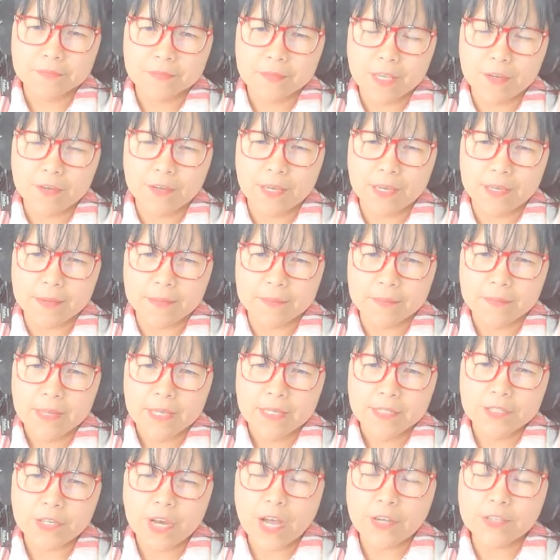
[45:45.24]
Okay.
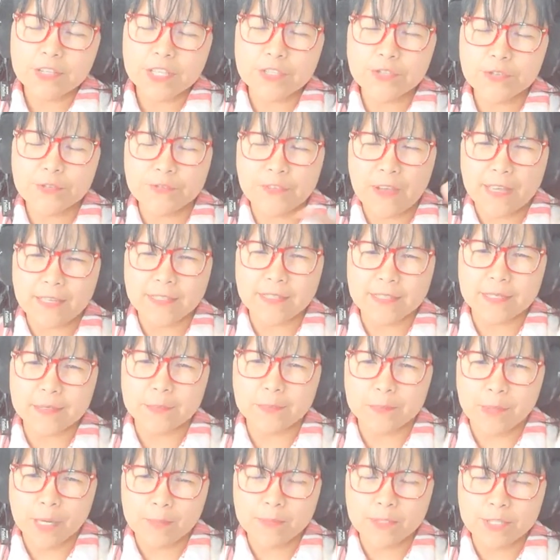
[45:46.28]
So how did you find
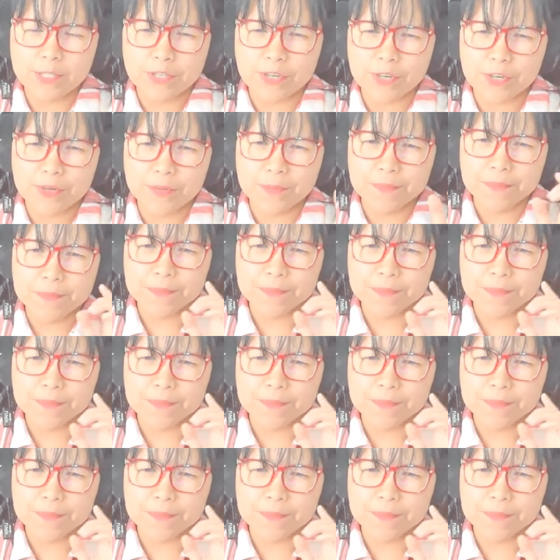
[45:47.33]
the publisher?